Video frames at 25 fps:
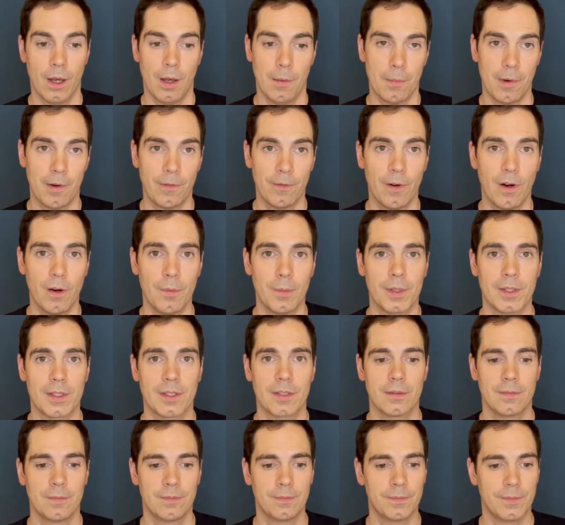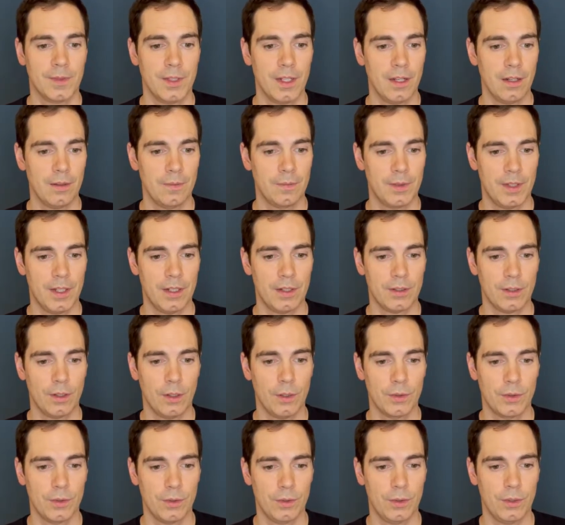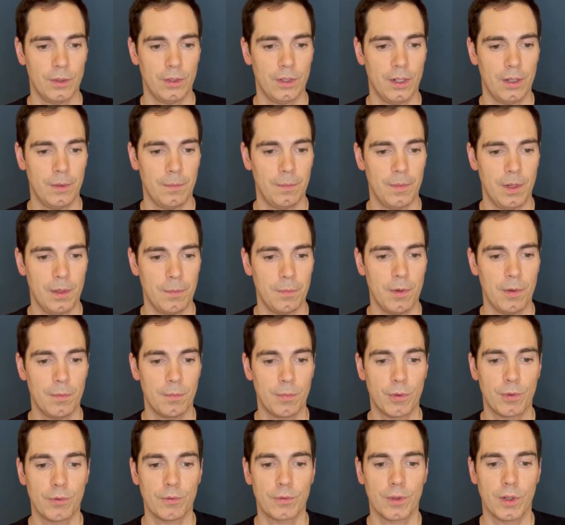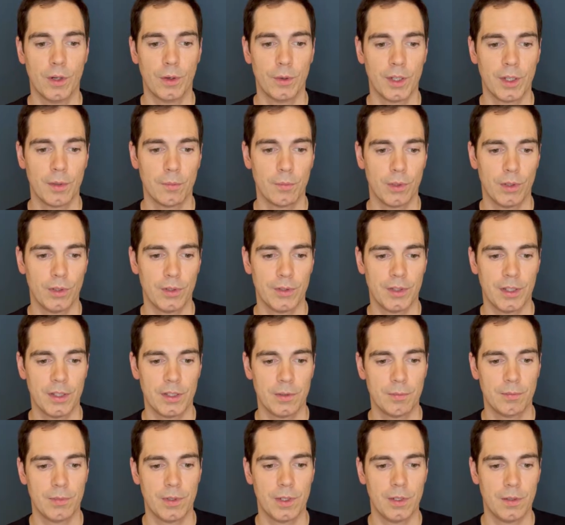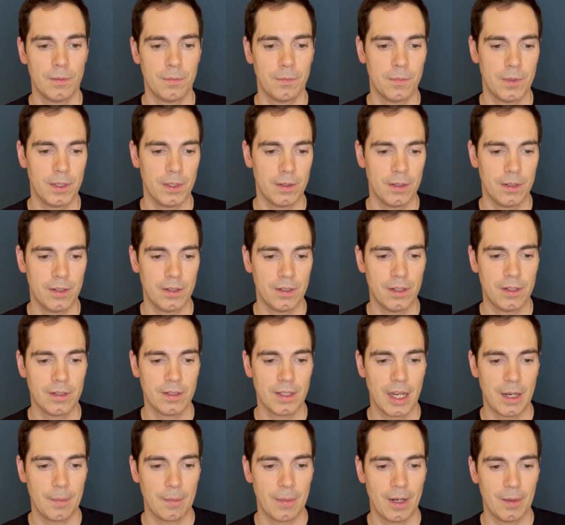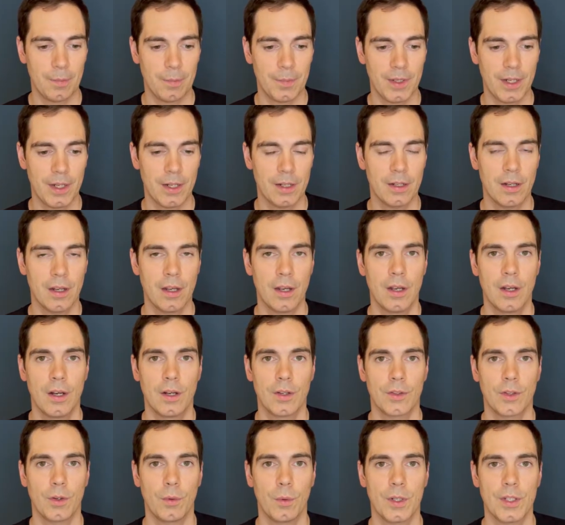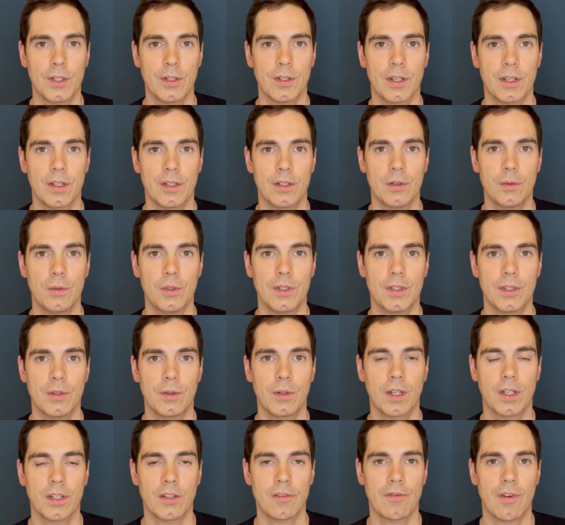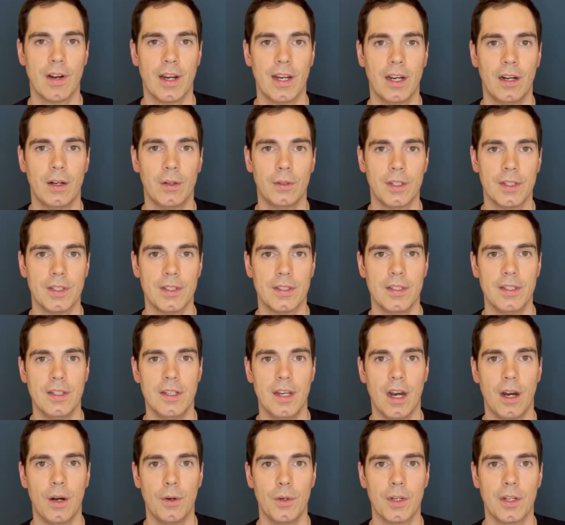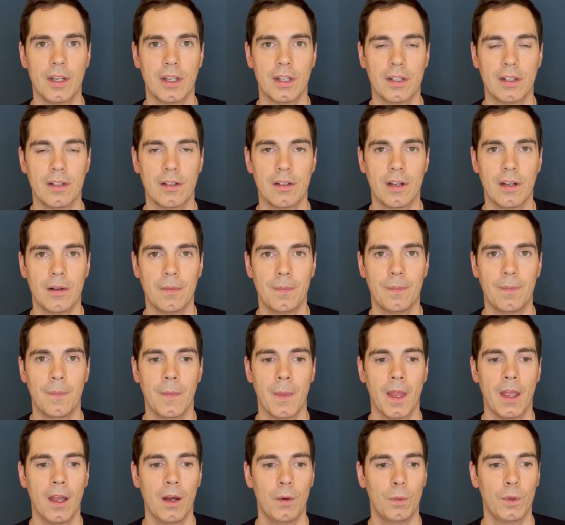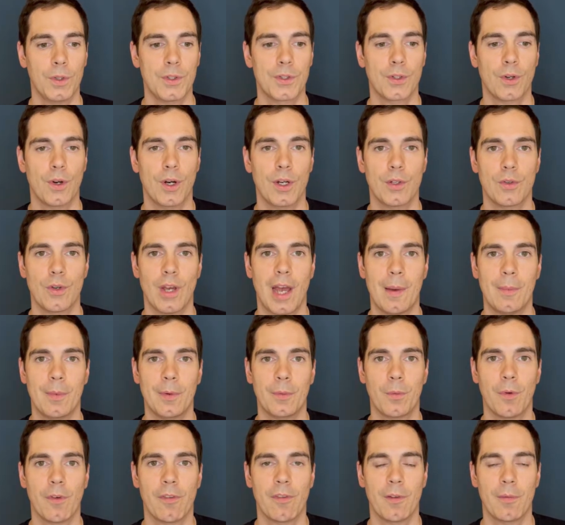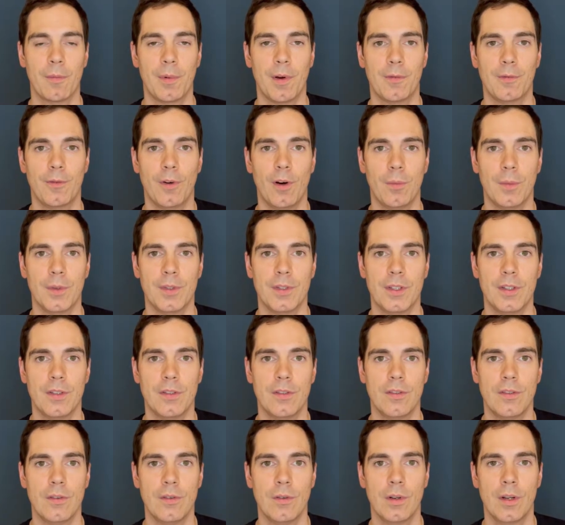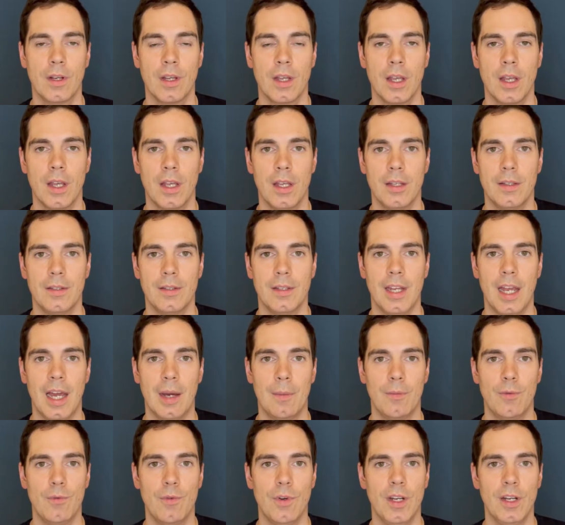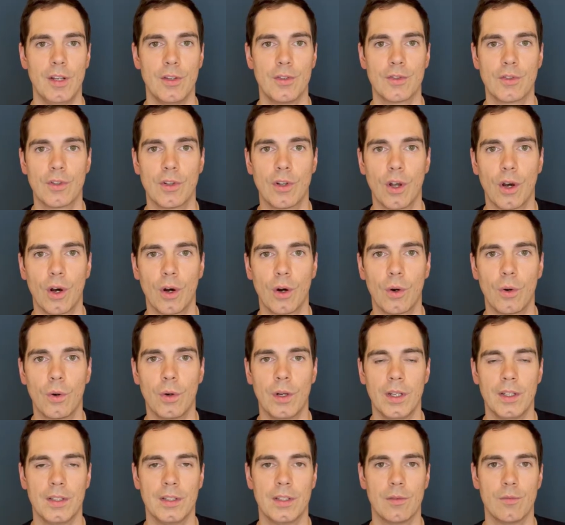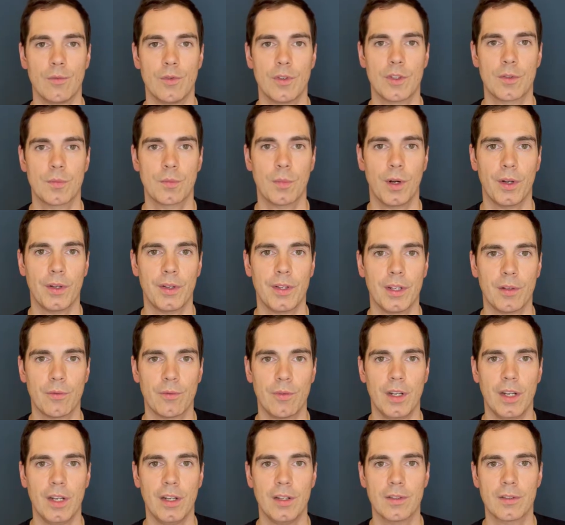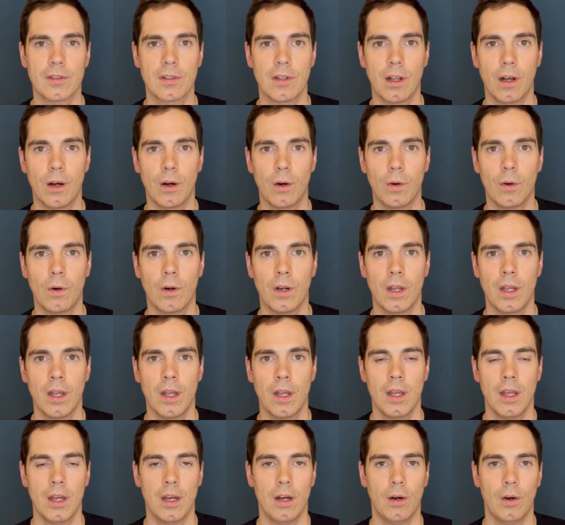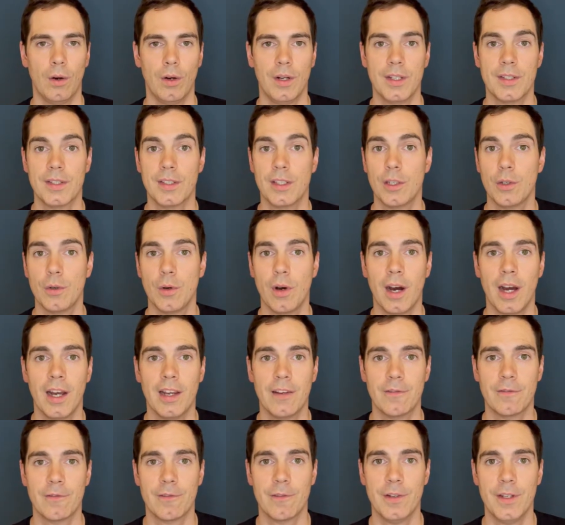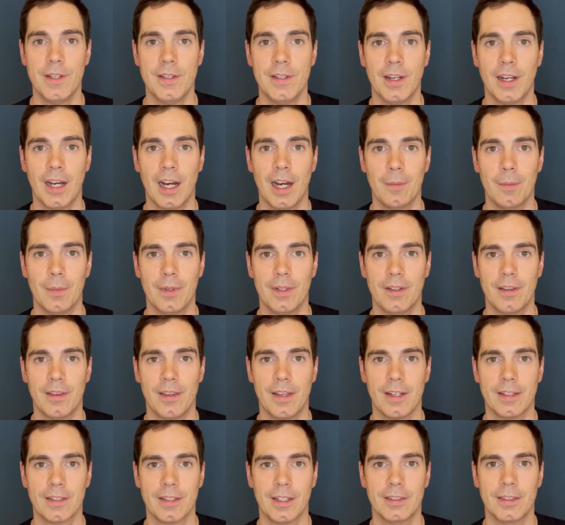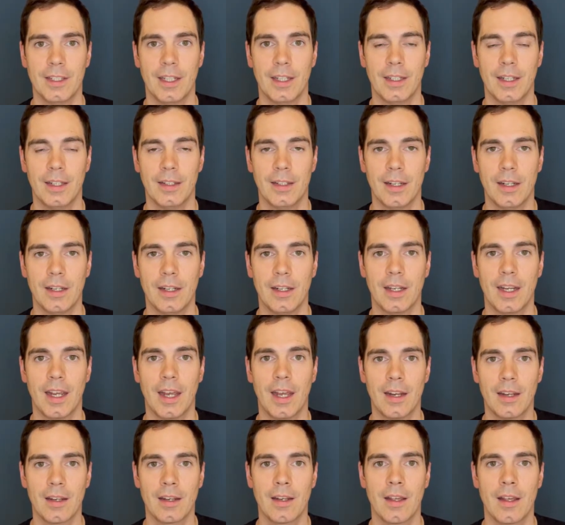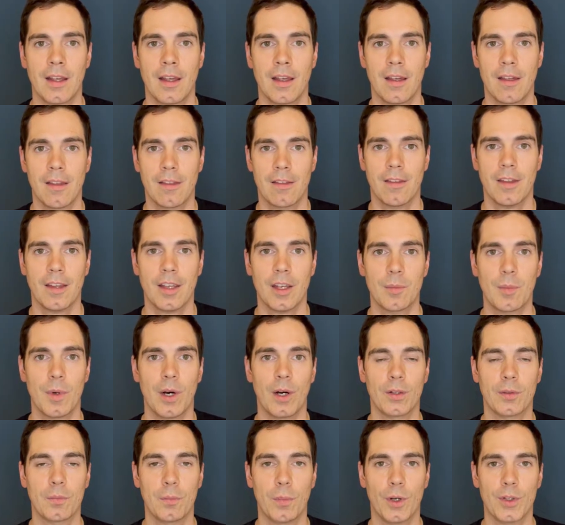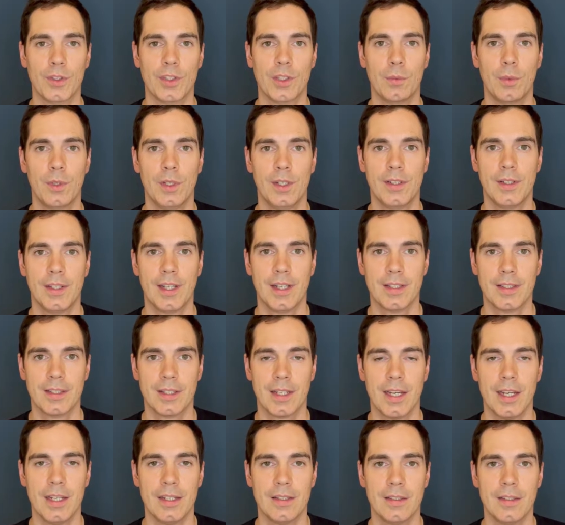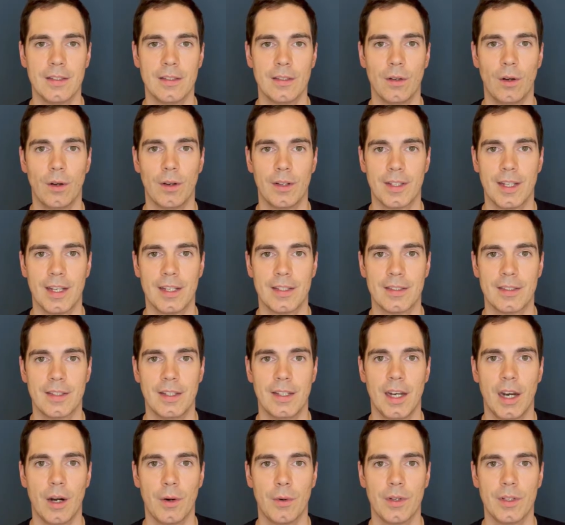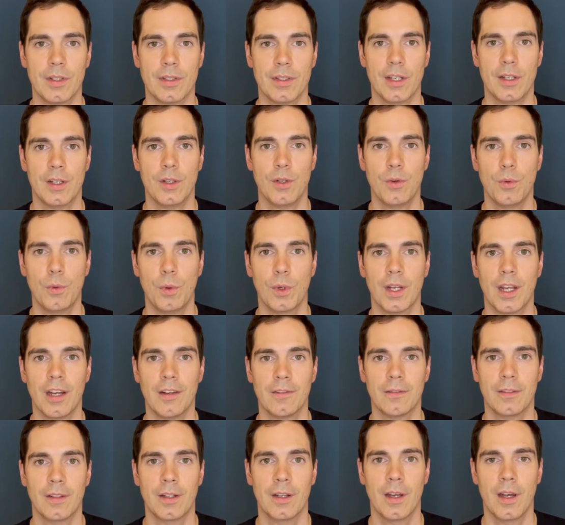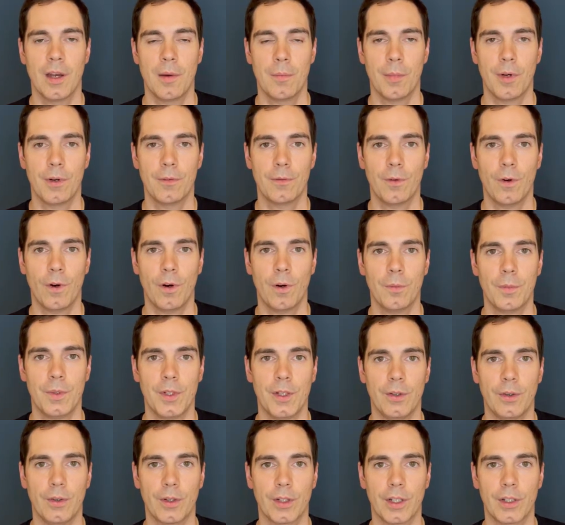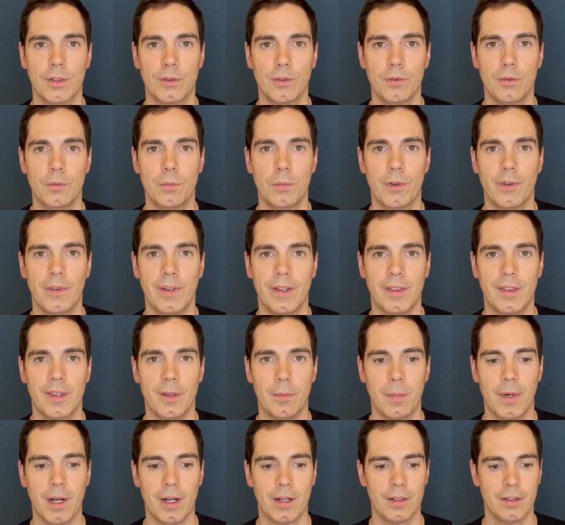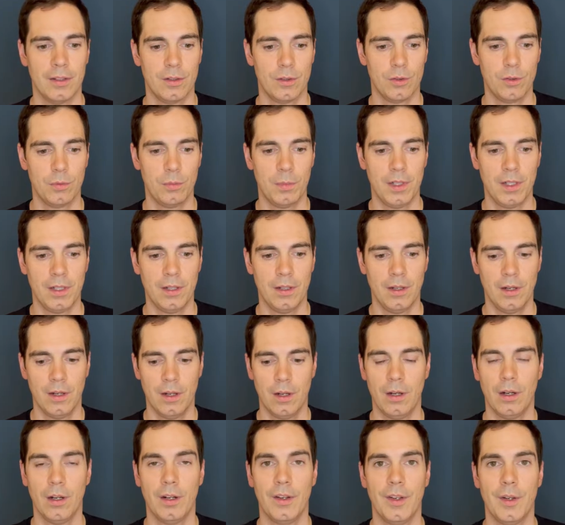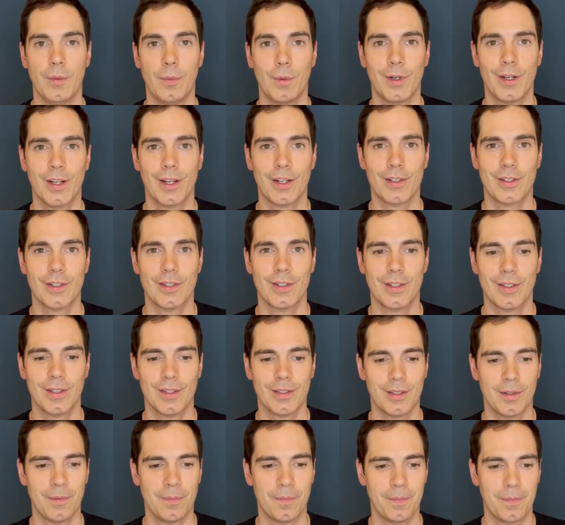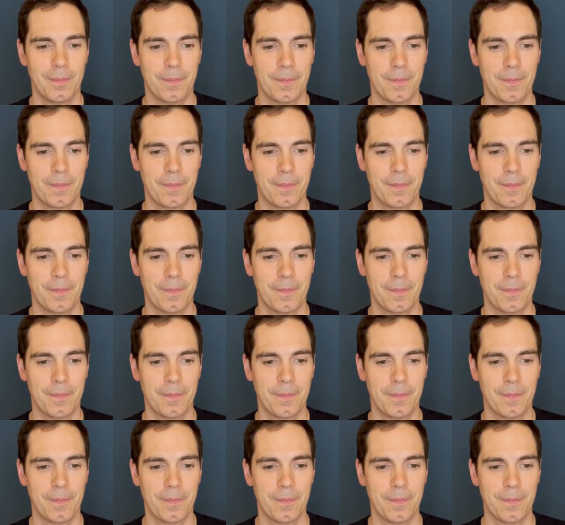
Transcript: Performance. Yeah, there's also an improved loading process in this app update. So what you can do is you can try out and see how you can what's going to happen with the performance issue. Is the app really slow? Is it responding really slow? Or is the UI freezing up and things like that? And then again, think about possible test cases or test scenarios that you would have performed in order to prevent the bug to be on the production system.